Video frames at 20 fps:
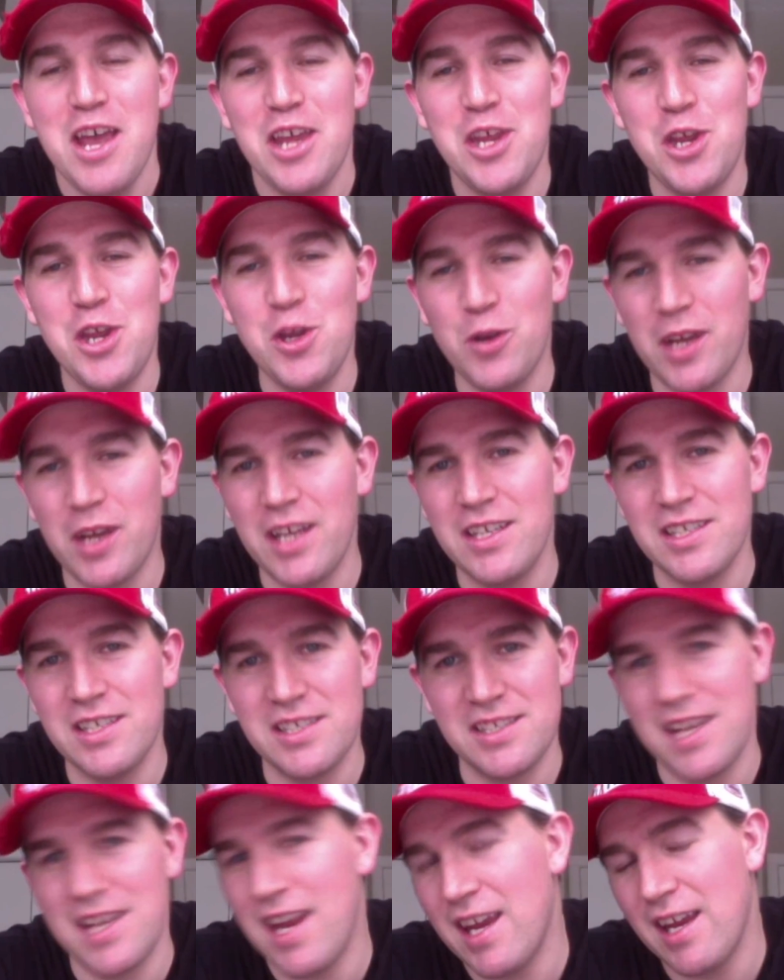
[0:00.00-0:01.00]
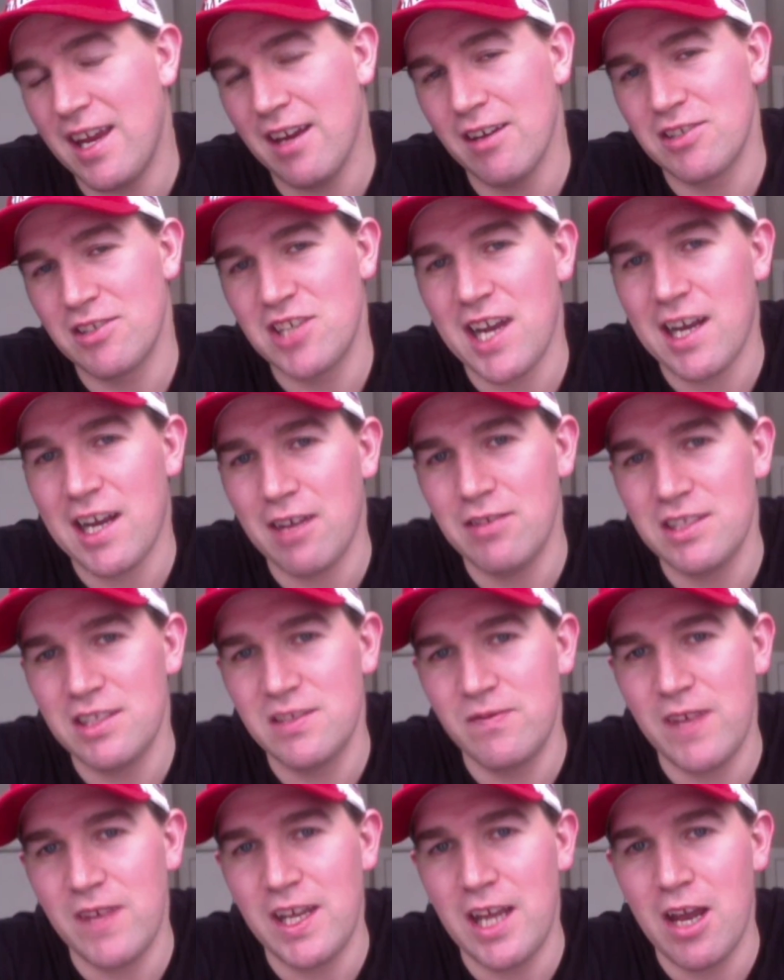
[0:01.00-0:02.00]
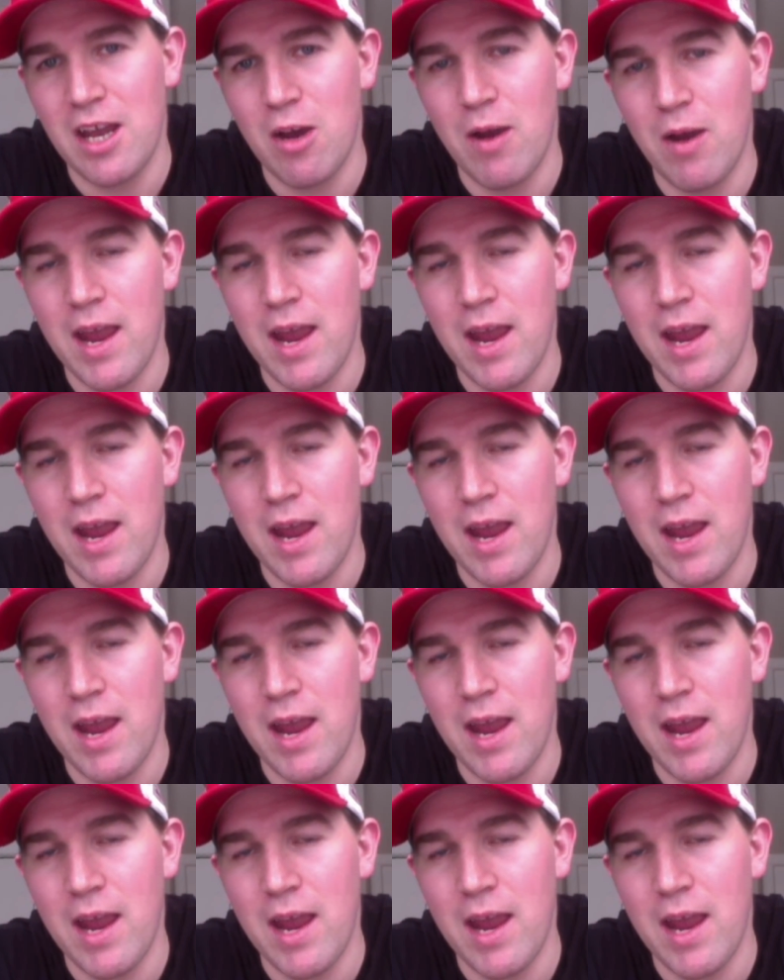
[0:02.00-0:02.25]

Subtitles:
you can just stay here and check out this video,